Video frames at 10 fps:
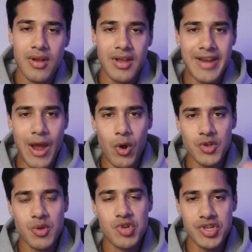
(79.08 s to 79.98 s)
Now,
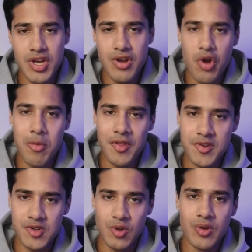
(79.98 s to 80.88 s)
also just a note about the
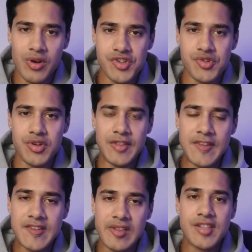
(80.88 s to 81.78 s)
solar industry,
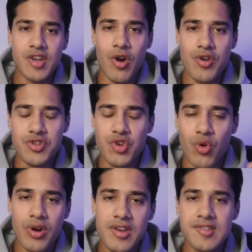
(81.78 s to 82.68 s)
these leads are
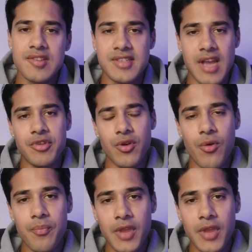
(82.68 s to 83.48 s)
notoriously skeptical.